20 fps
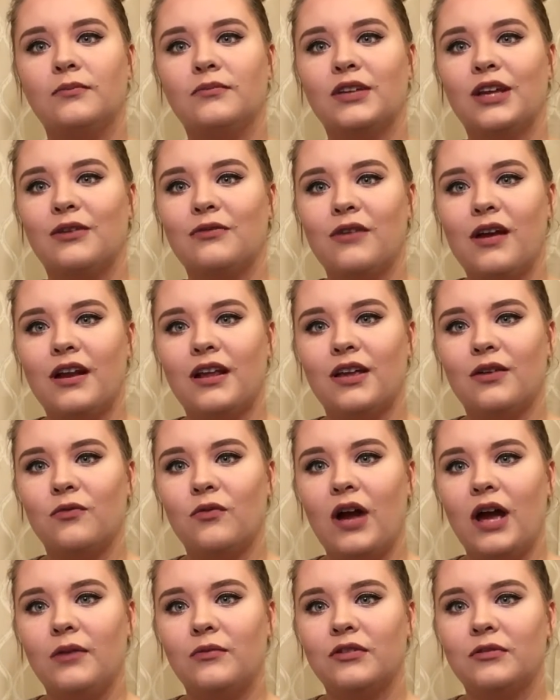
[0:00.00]
get ready and
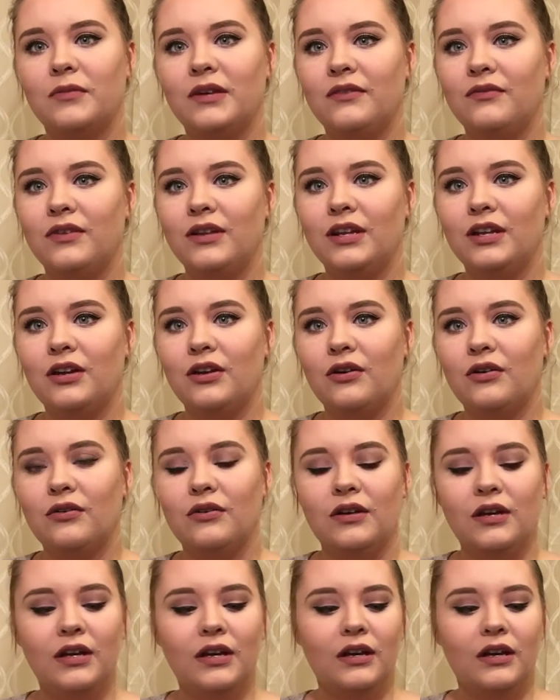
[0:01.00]
wine with me video,